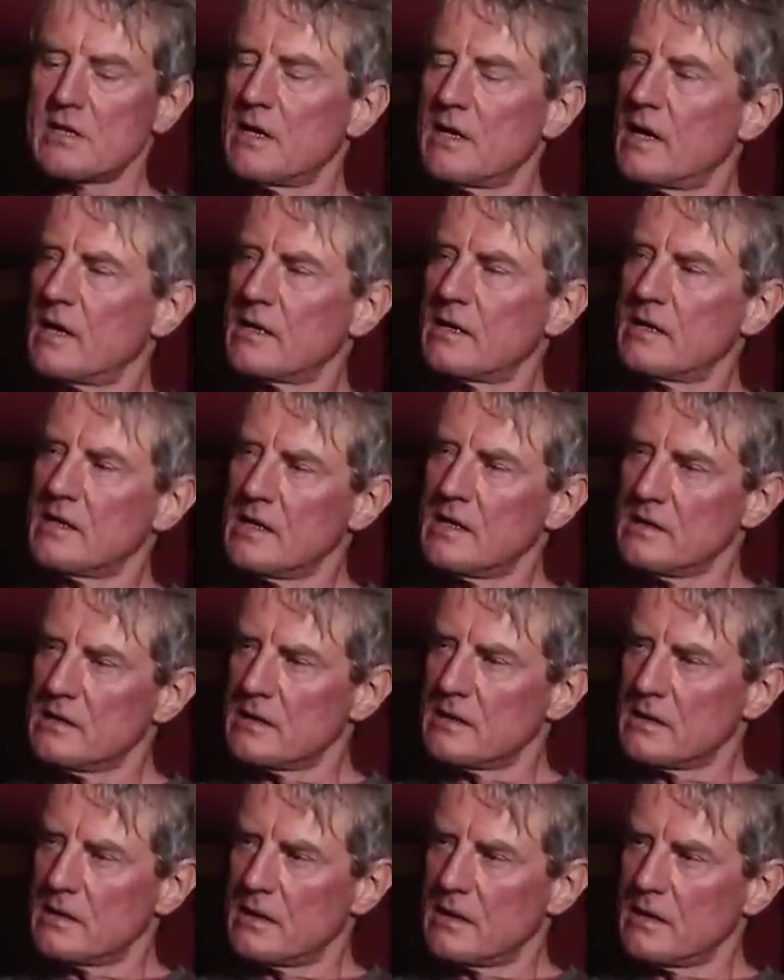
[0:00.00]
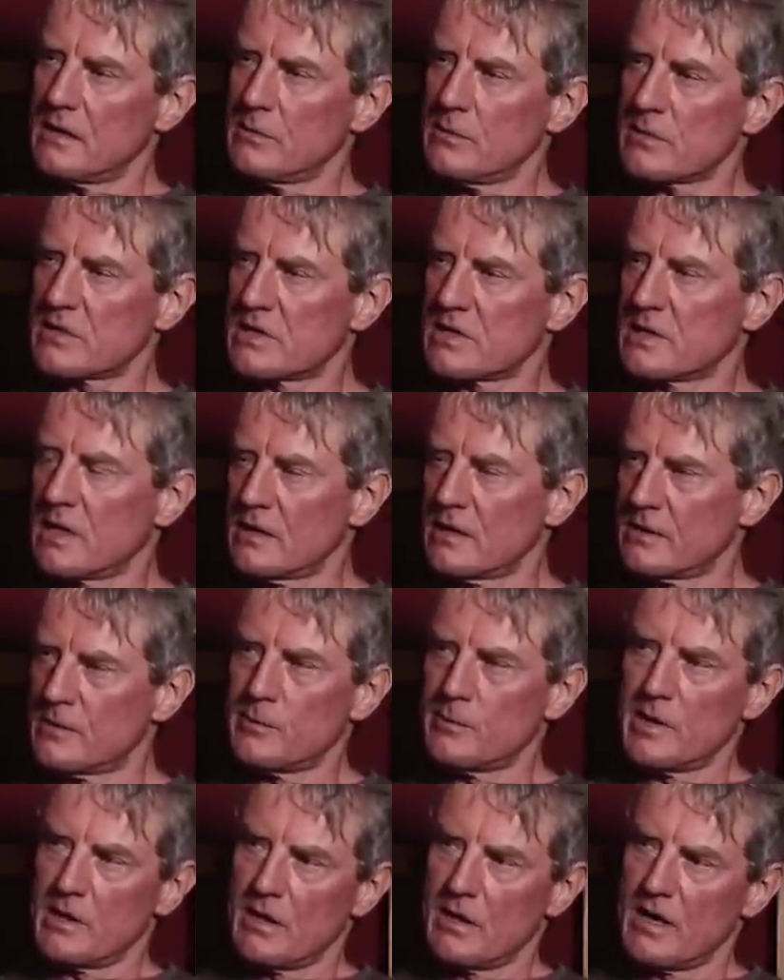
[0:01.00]
cell had an Indian, and he was
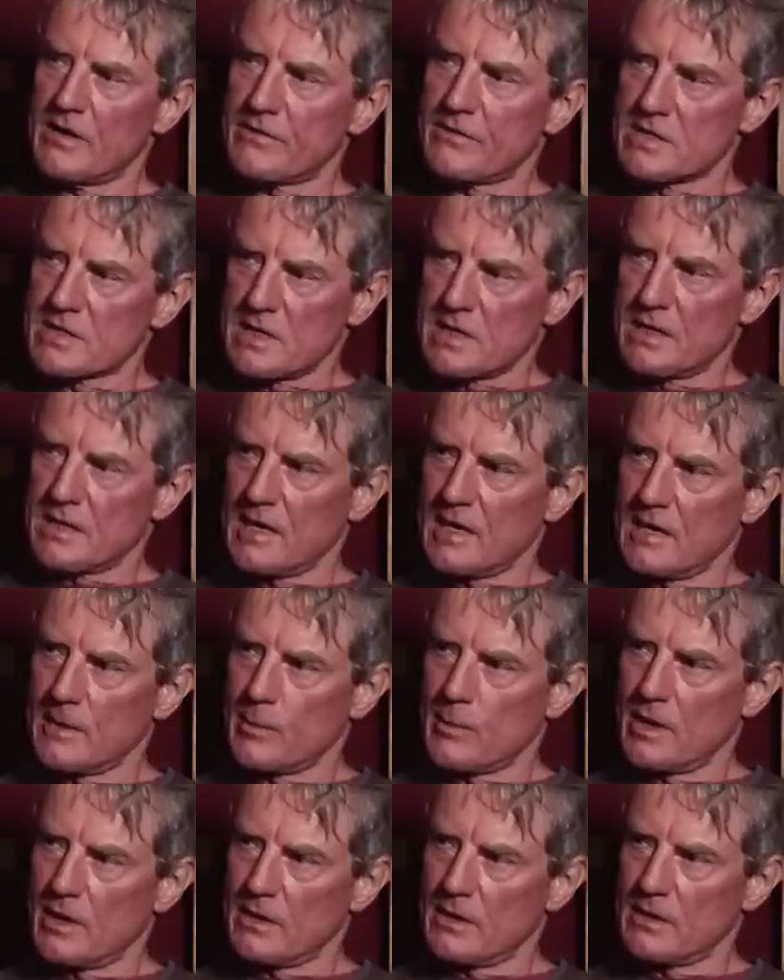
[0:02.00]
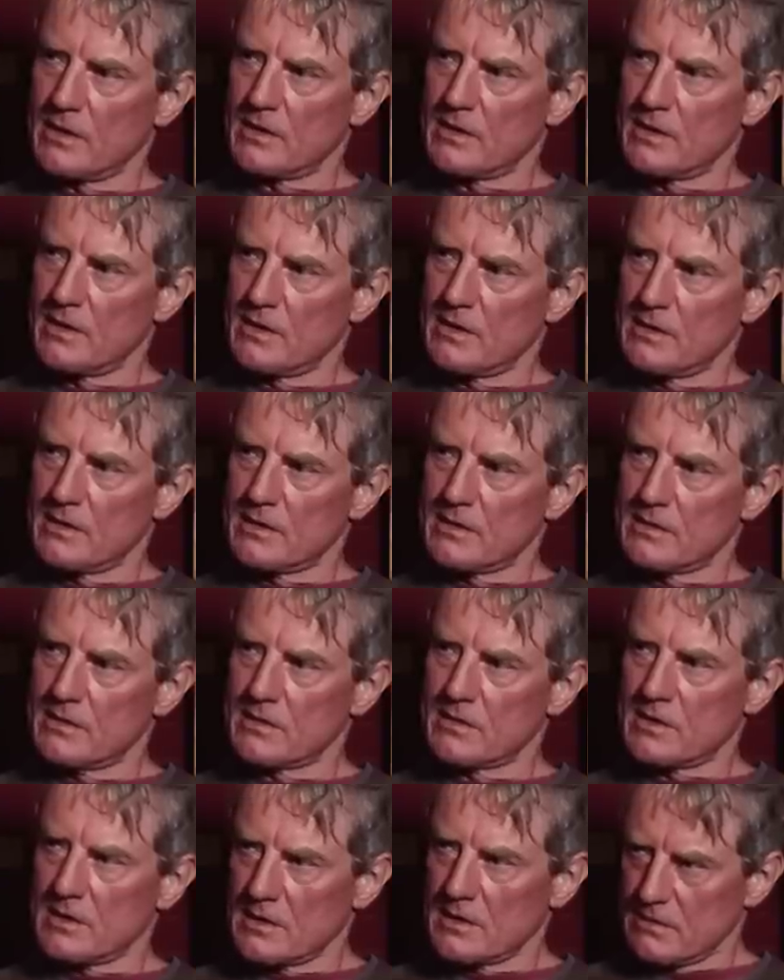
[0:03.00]
gunning me off as I came in,
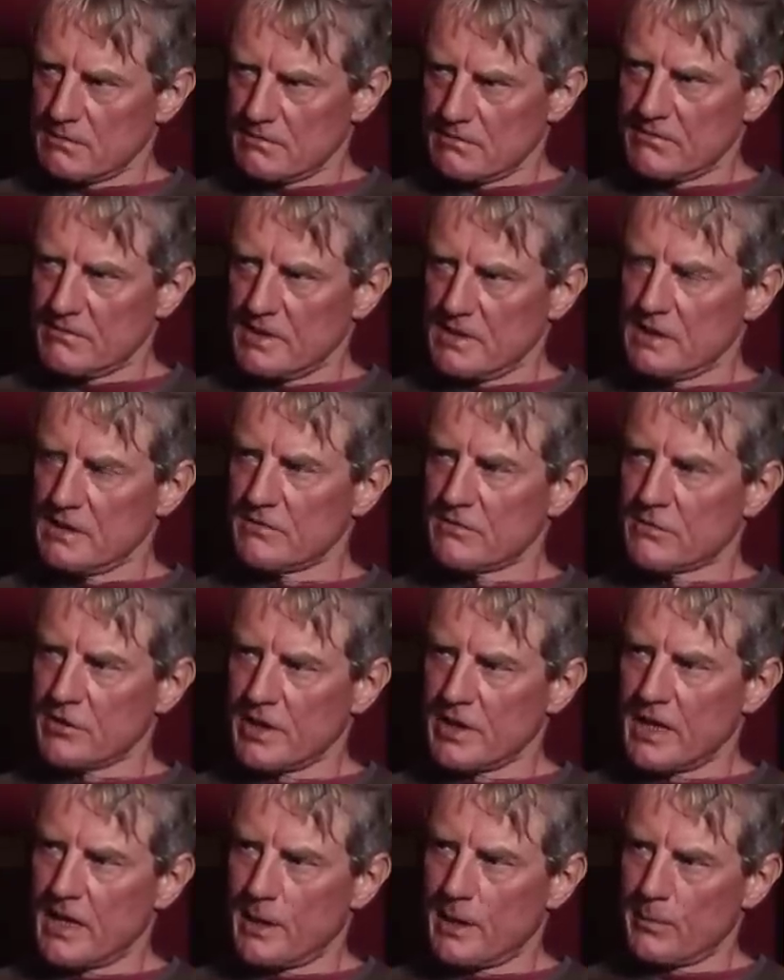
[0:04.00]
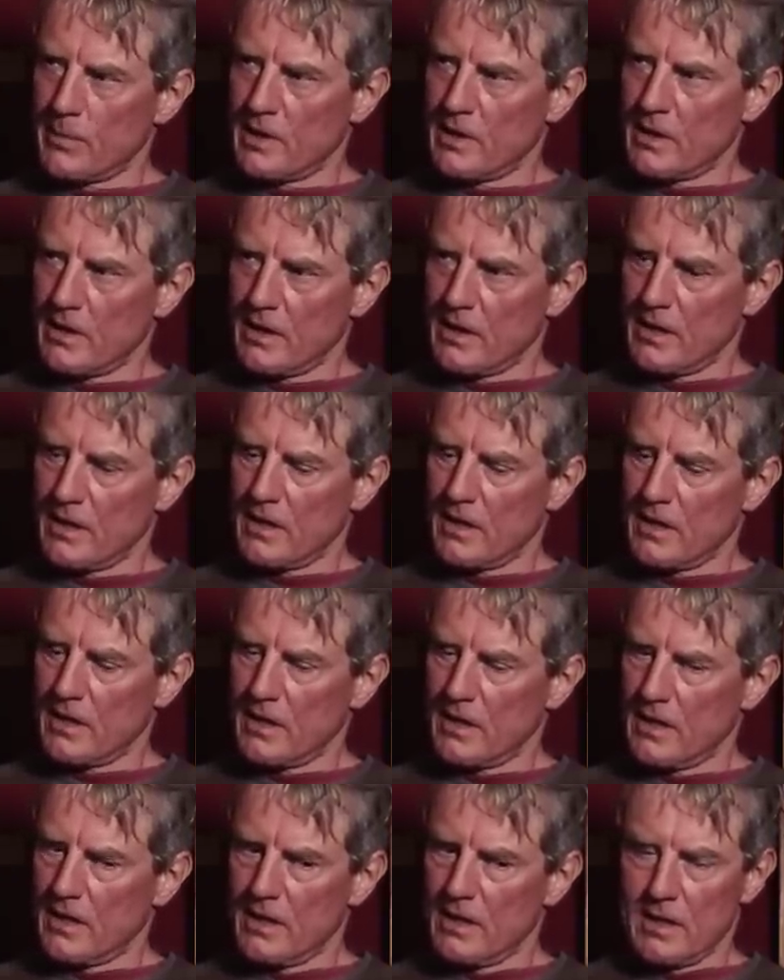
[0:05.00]
looking evilly at me.
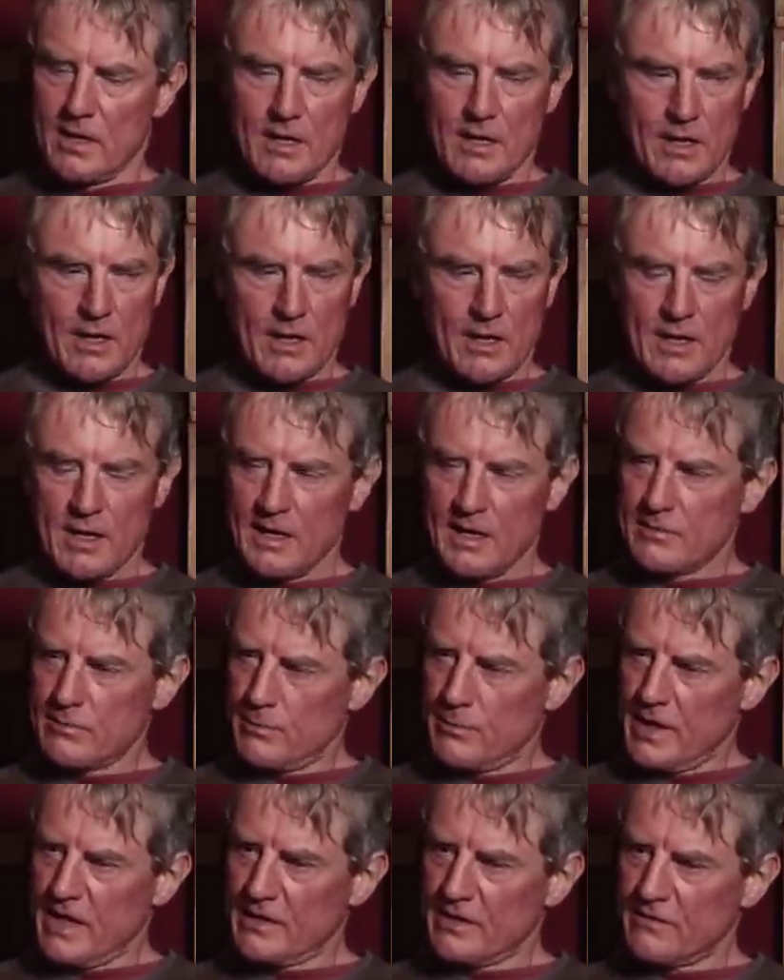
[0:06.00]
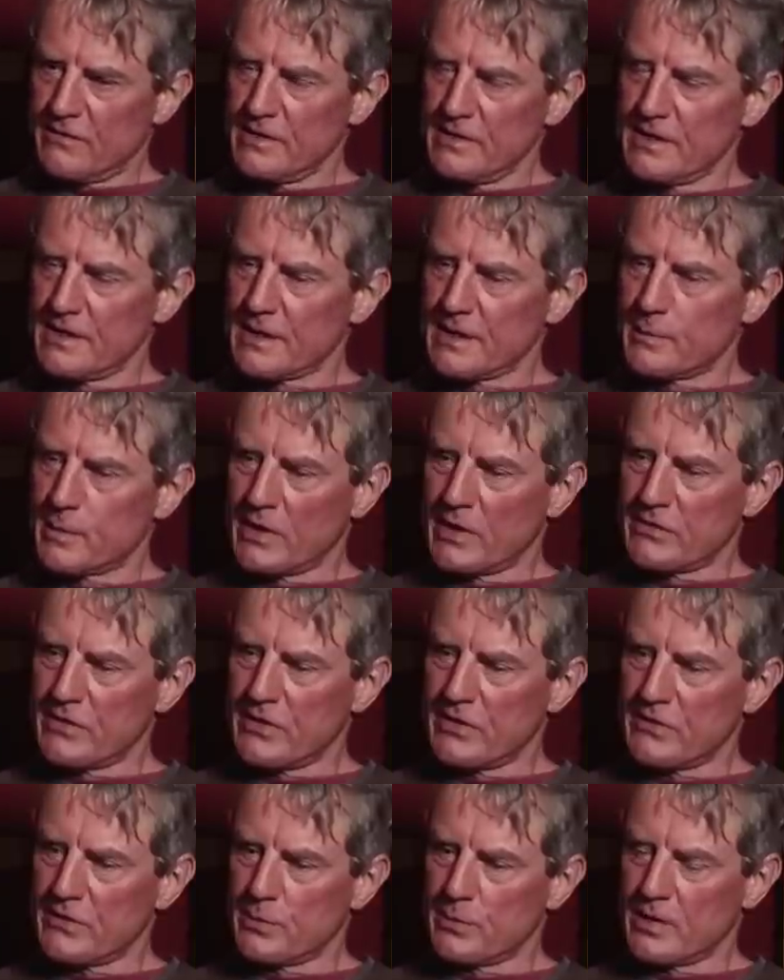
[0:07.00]
And I had a bad feeling about
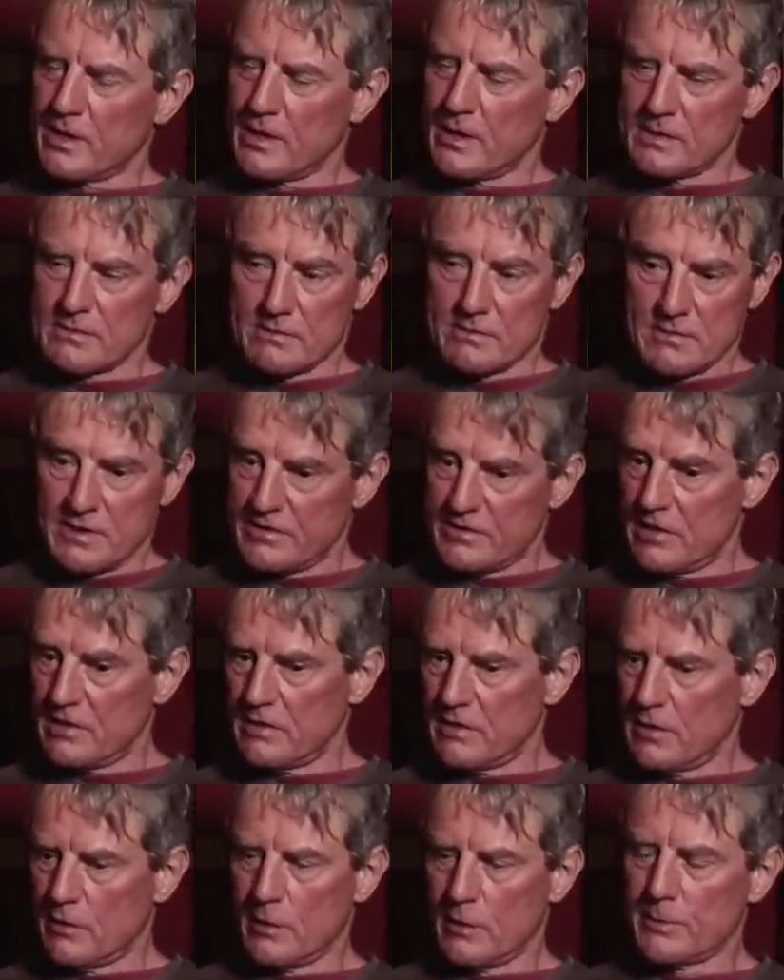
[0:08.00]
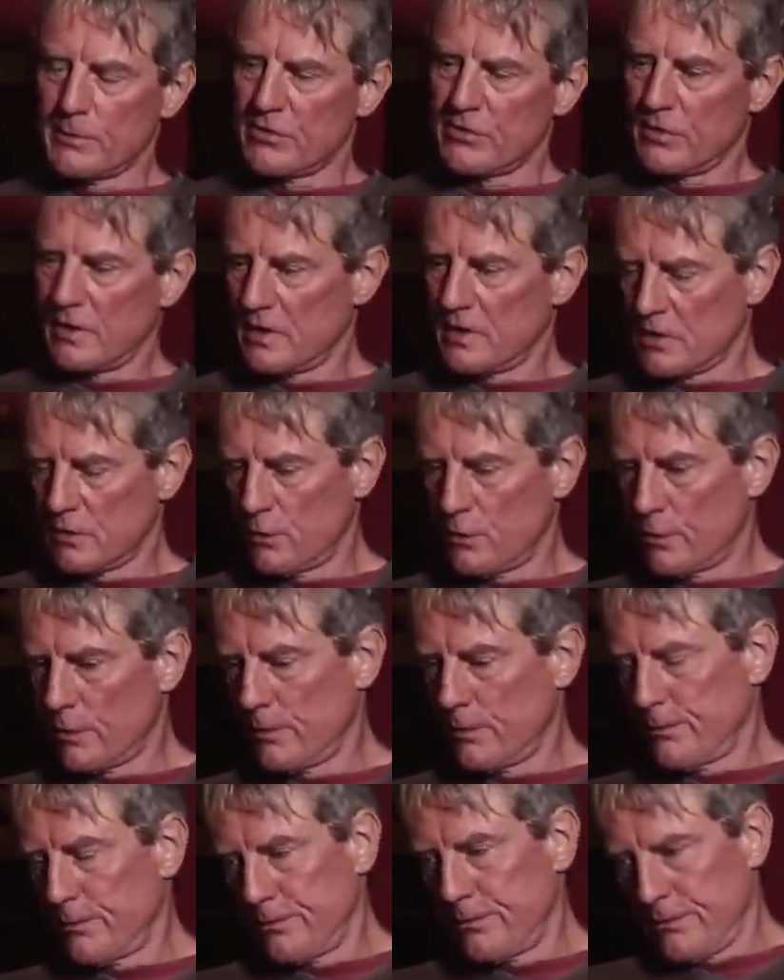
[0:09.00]
this, but I didn't know him, so I
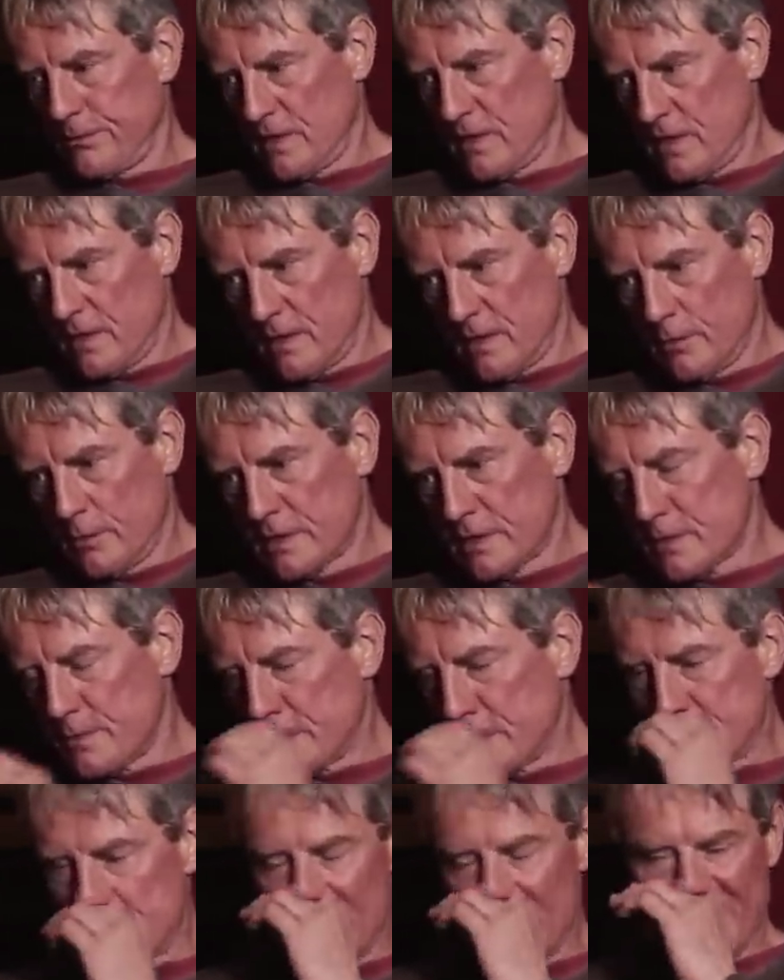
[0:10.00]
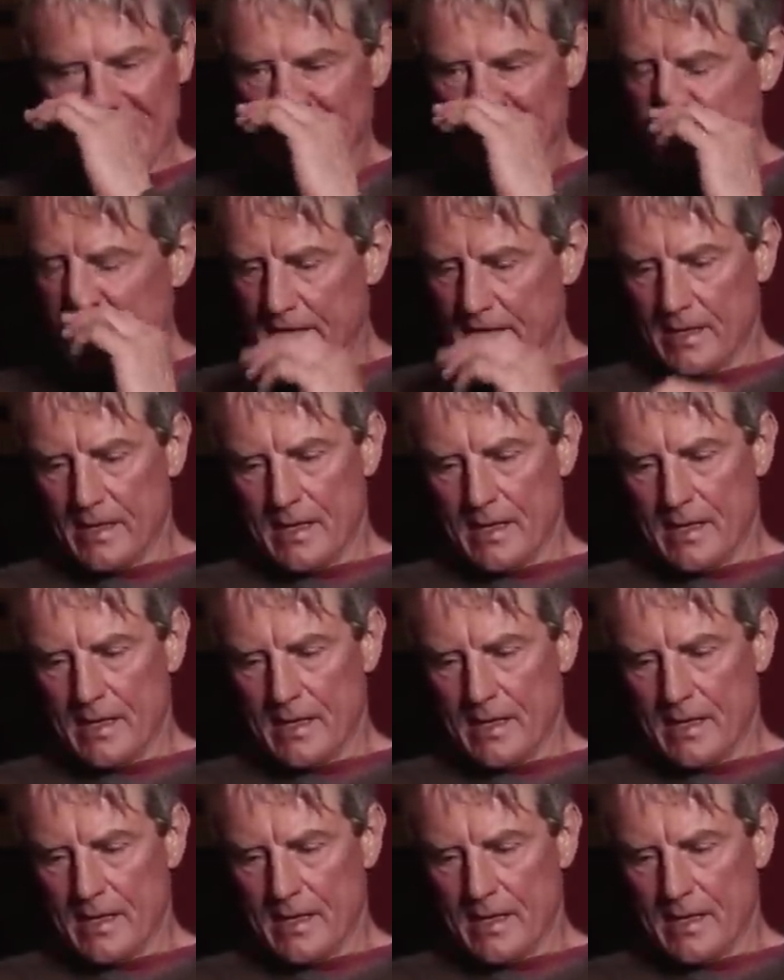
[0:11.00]
ignored him. And I went to my cell,